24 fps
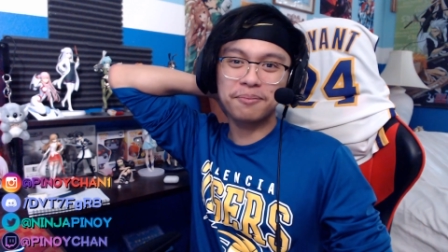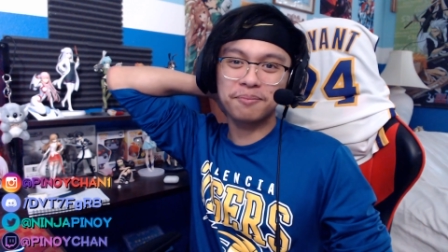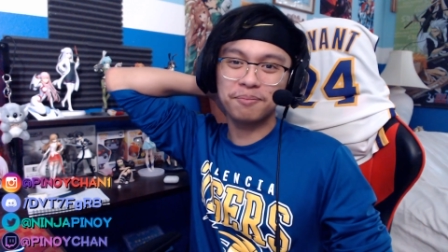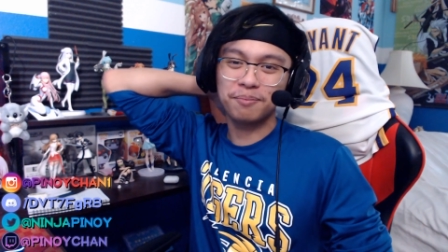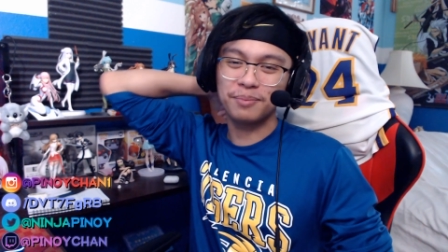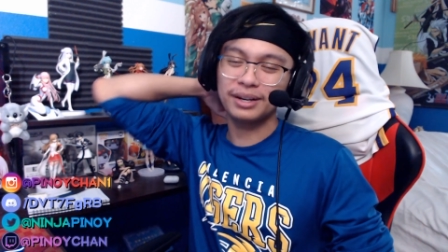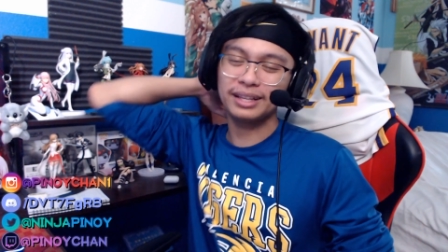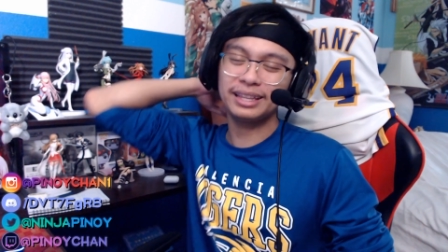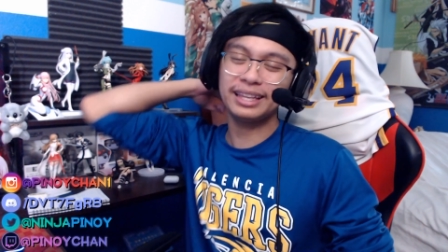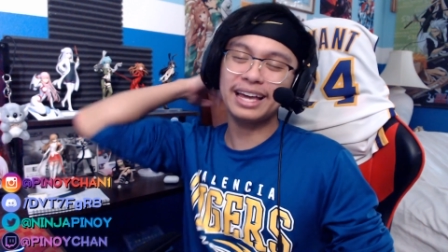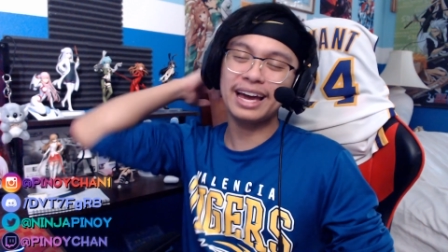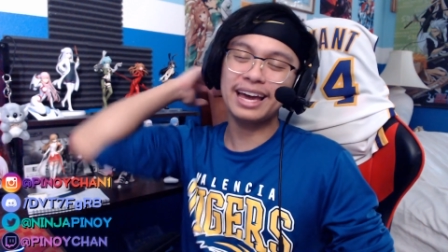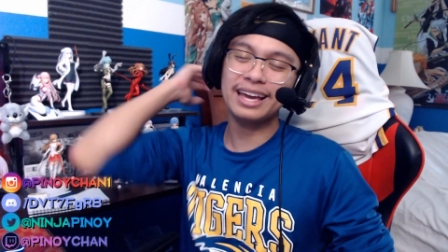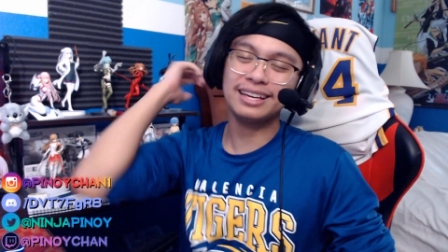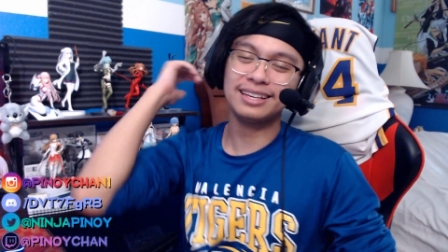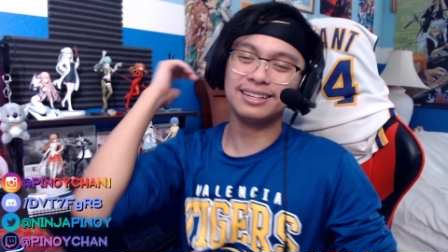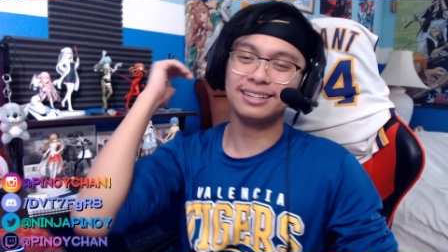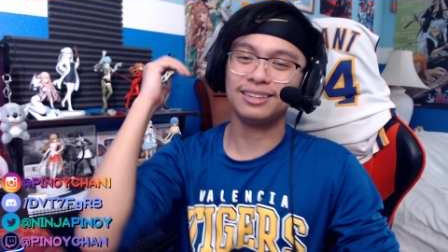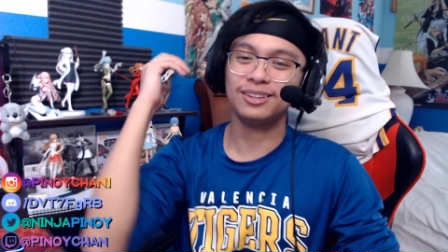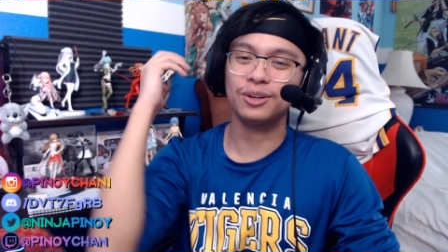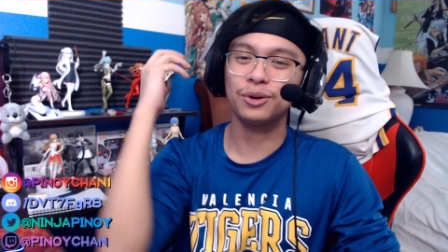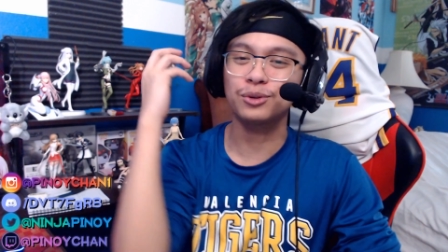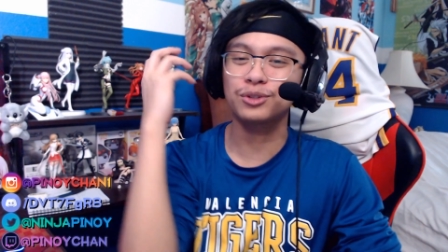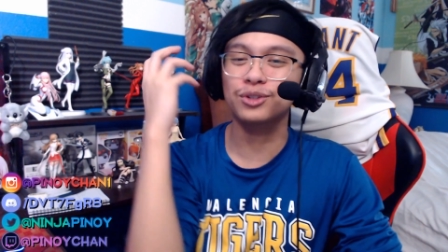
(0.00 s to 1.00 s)
But
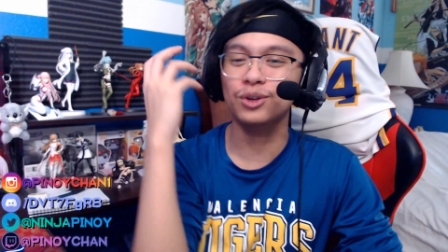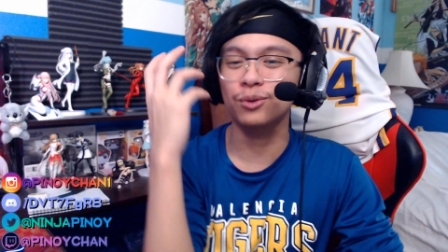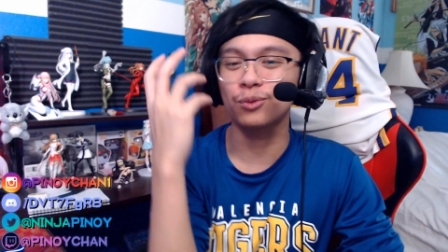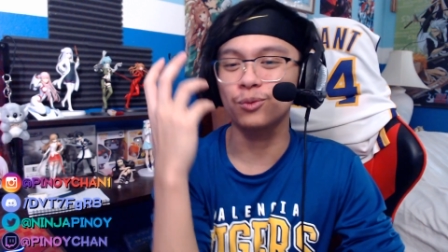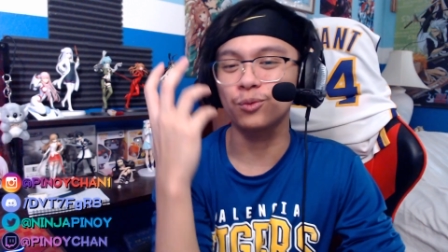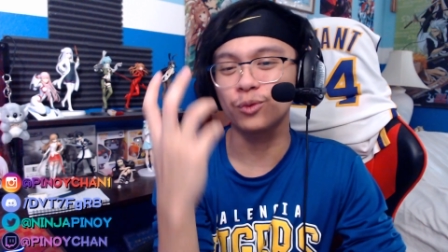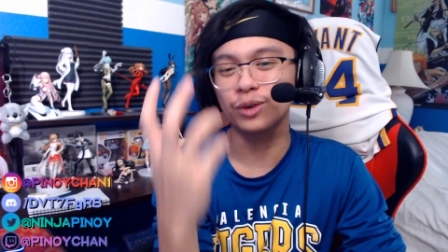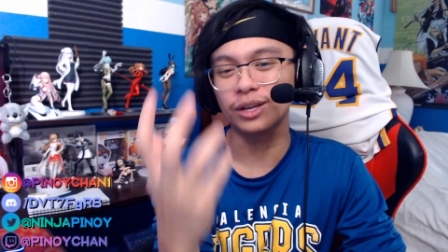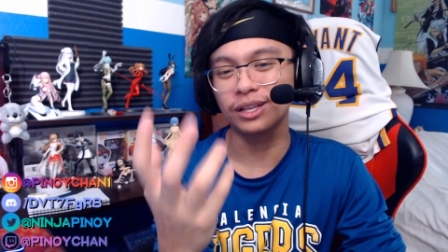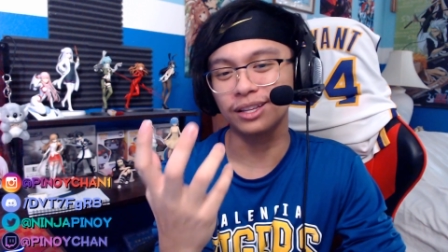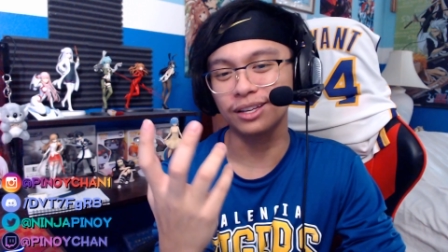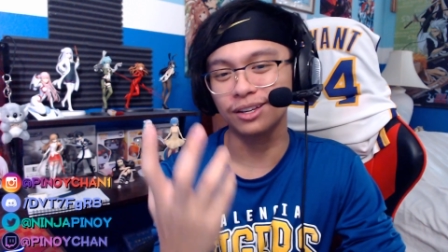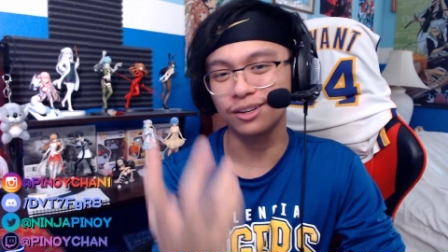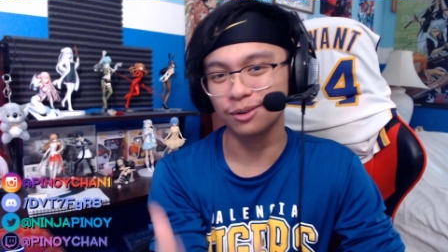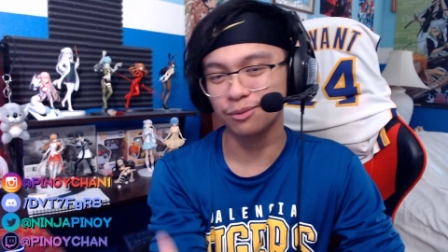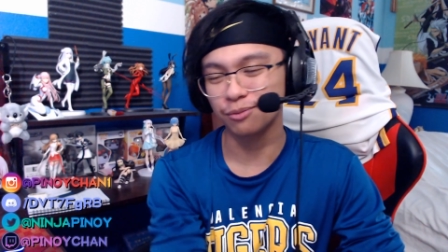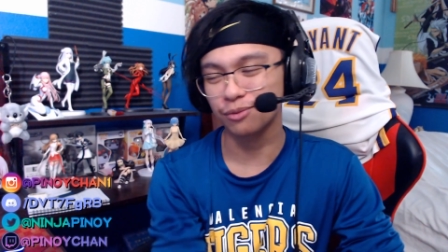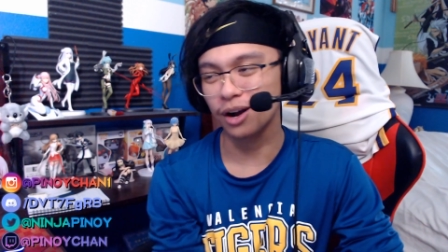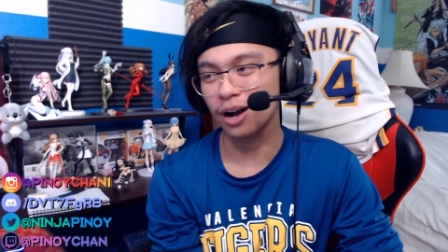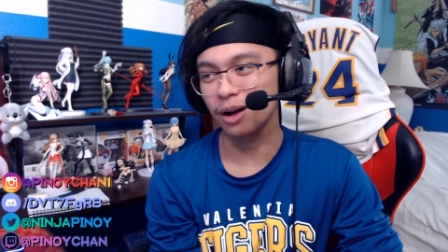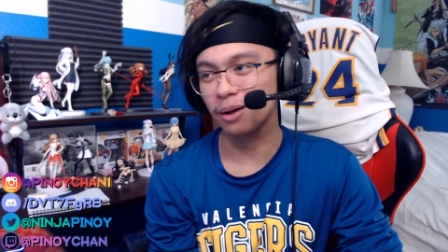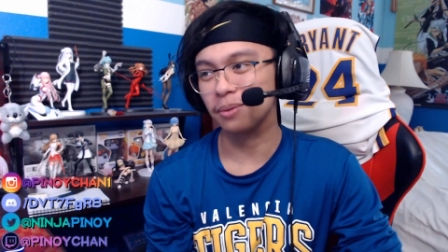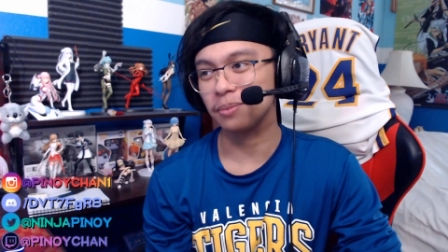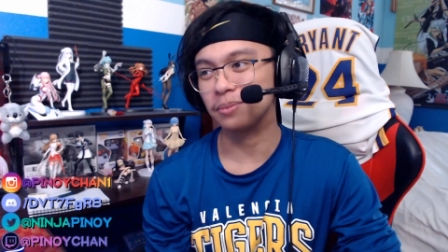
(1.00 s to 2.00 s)
those are really good
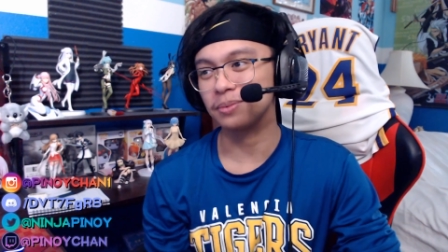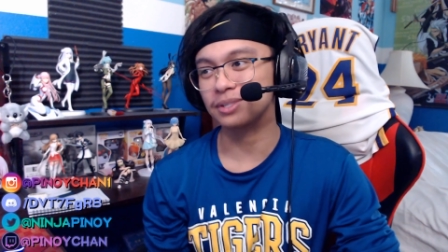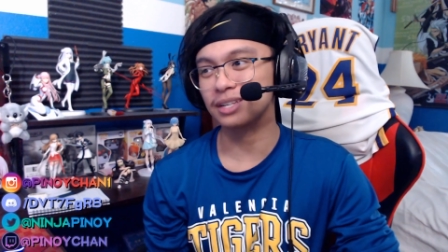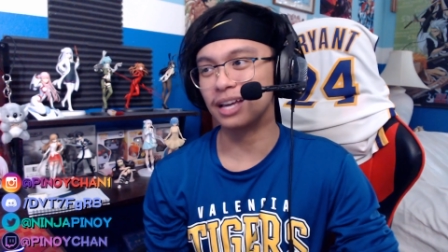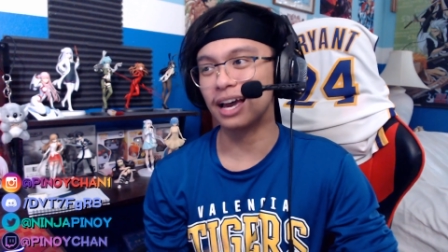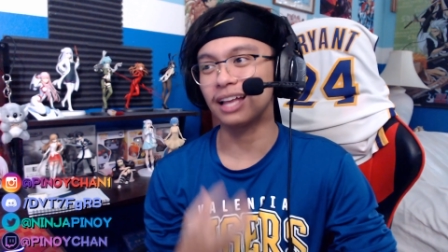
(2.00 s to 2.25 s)
problems.